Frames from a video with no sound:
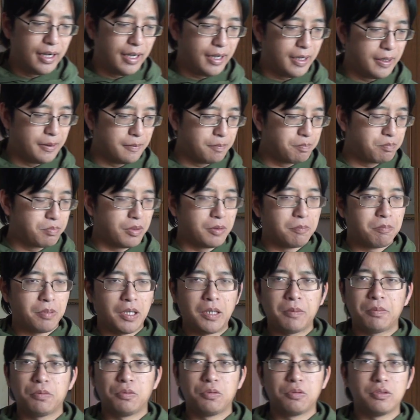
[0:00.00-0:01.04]
But
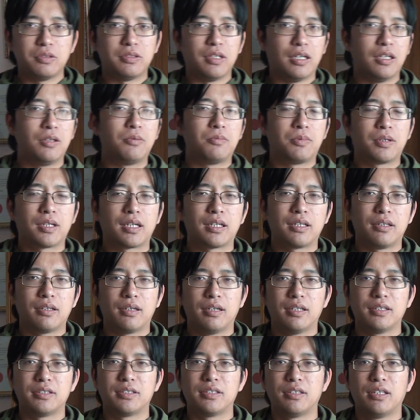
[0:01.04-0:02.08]
people who don't
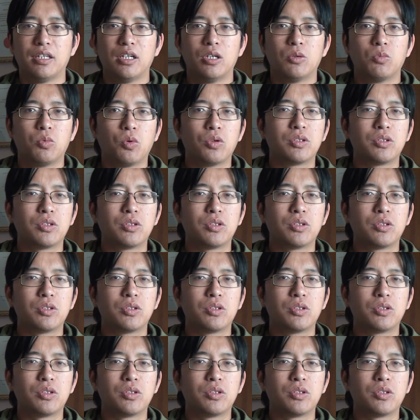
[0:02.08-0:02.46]
recognize it